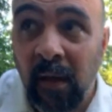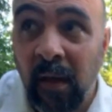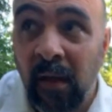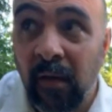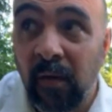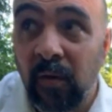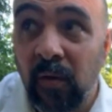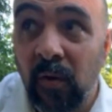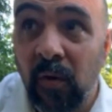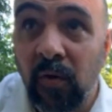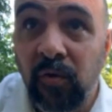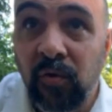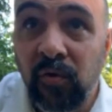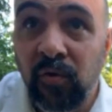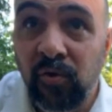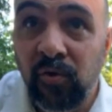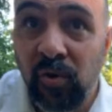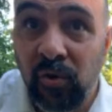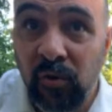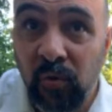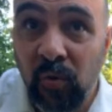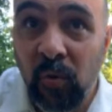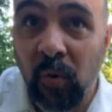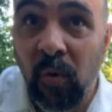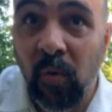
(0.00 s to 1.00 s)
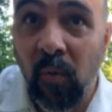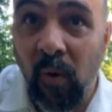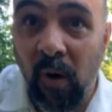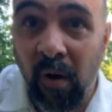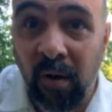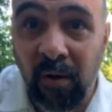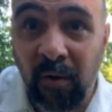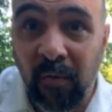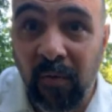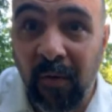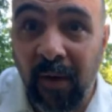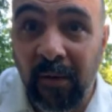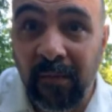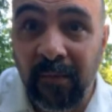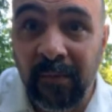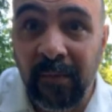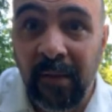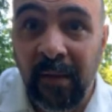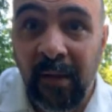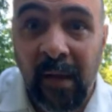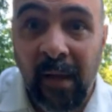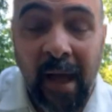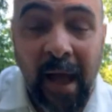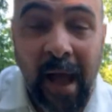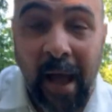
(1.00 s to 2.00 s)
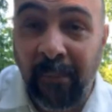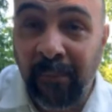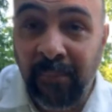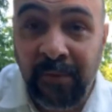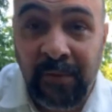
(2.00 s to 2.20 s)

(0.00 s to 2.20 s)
You should do a walk around. I'm